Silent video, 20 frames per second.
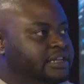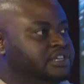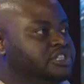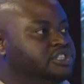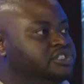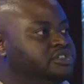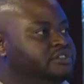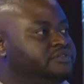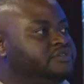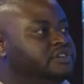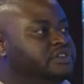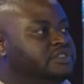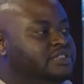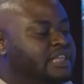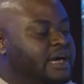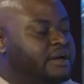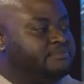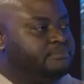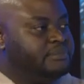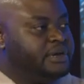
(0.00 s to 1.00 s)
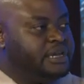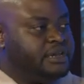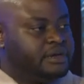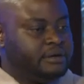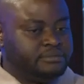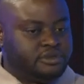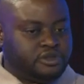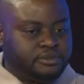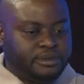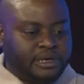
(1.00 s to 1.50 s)
shifted that medium
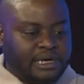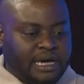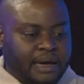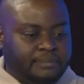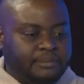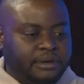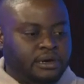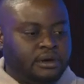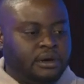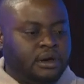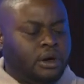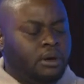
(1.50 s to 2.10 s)
to becoming